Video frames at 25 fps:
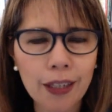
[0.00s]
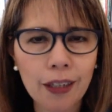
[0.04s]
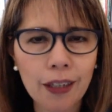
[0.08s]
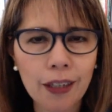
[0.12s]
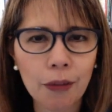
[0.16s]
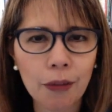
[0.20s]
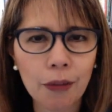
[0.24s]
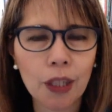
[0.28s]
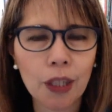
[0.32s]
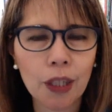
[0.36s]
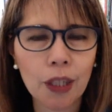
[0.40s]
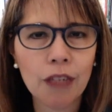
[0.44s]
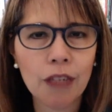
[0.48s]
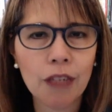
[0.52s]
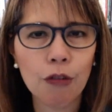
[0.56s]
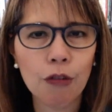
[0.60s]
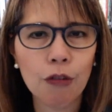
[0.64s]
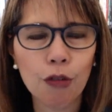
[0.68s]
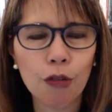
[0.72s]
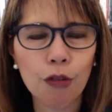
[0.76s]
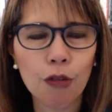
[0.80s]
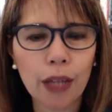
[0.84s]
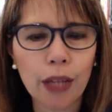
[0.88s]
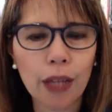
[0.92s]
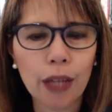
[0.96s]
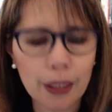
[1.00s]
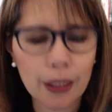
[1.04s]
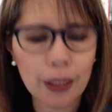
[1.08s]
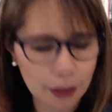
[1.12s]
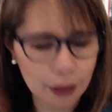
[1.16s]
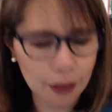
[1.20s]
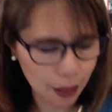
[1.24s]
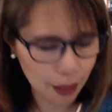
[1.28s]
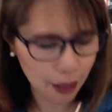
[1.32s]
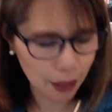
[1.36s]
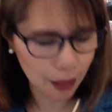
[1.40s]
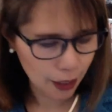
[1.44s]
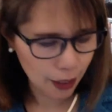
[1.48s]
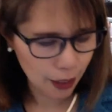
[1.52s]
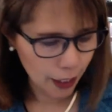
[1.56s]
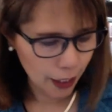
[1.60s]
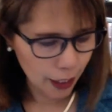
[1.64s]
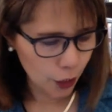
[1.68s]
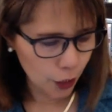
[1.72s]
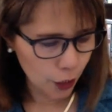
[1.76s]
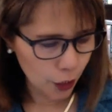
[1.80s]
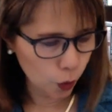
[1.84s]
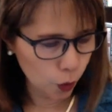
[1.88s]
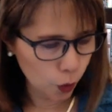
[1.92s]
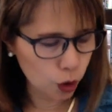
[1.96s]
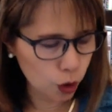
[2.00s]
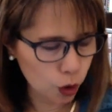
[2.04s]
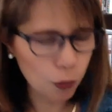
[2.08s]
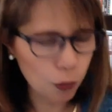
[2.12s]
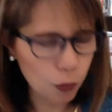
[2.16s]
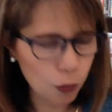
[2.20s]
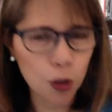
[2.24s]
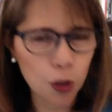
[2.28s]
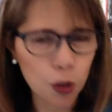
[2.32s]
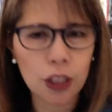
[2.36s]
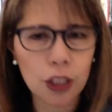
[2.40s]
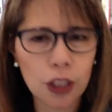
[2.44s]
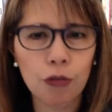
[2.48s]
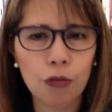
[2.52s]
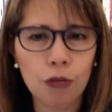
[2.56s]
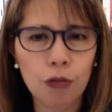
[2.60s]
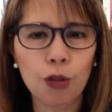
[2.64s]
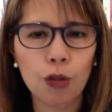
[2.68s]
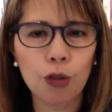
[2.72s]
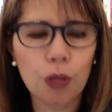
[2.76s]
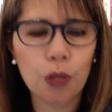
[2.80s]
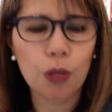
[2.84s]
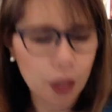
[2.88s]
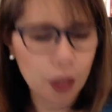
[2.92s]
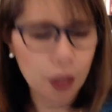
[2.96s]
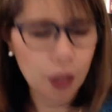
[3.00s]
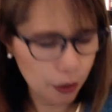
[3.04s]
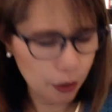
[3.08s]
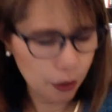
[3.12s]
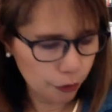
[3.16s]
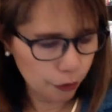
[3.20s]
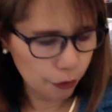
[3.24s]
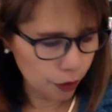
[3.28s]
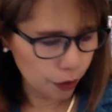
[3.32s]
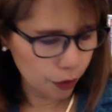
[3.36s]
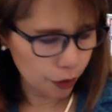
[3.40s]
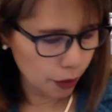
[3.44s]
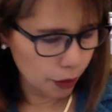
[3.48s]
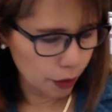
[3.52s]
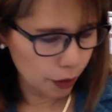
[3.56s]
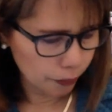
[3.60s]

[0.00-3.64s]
I'm going to give you full access, and also I'm going to give you the